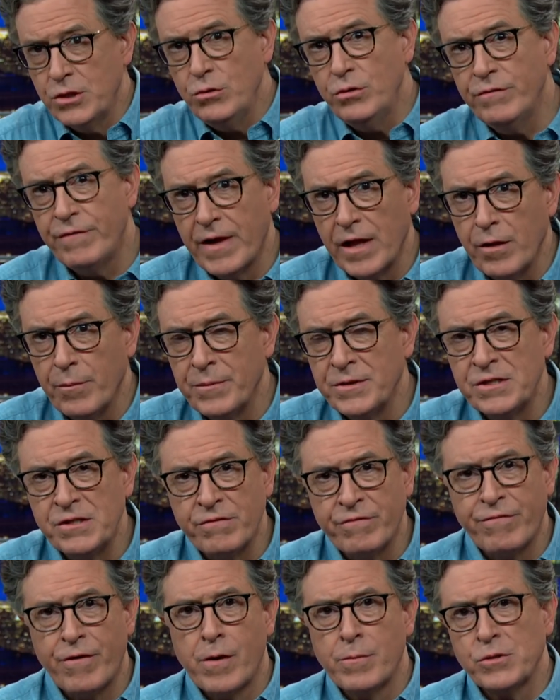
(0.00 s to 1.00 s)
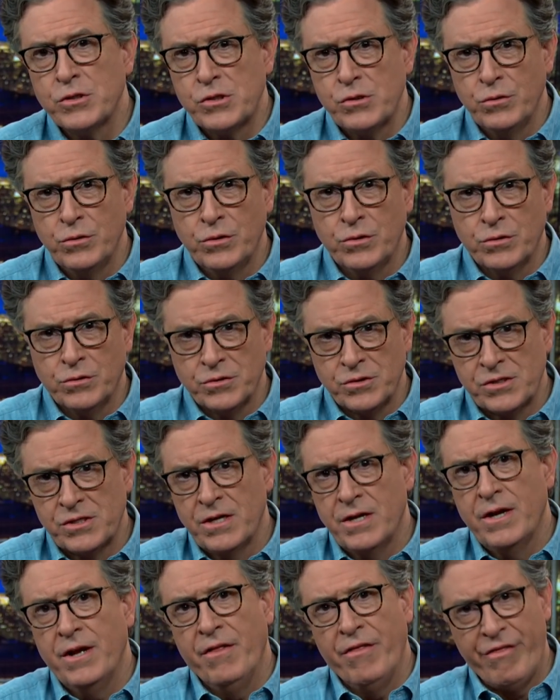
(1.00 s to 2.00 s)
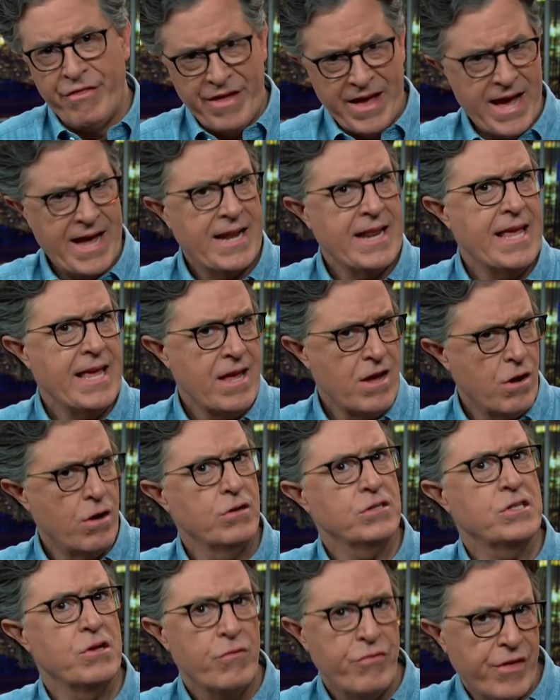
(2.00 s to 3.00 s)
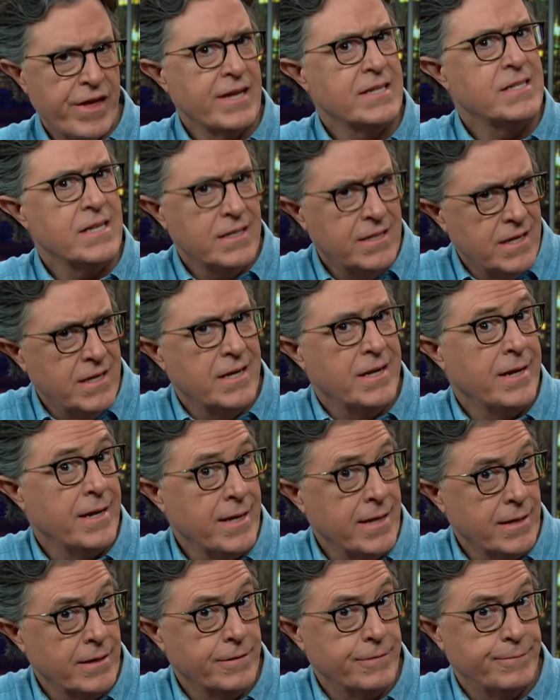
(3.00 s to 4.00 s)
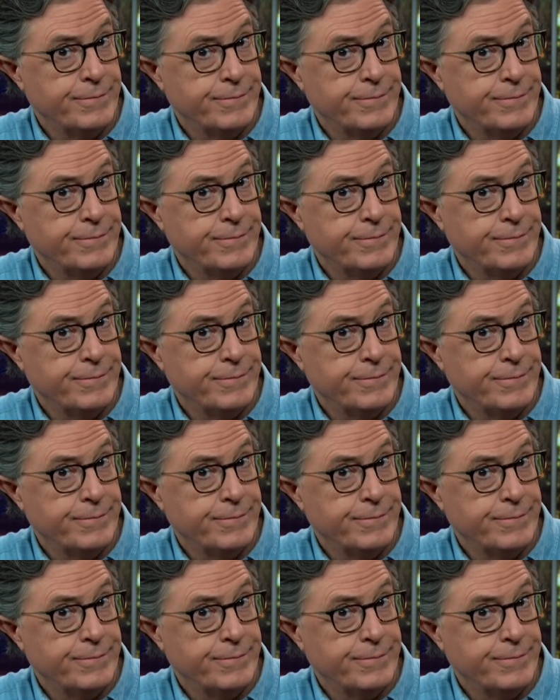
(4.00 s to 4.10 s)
the new developments in pharmaceuticals that he also thinks he didn't need.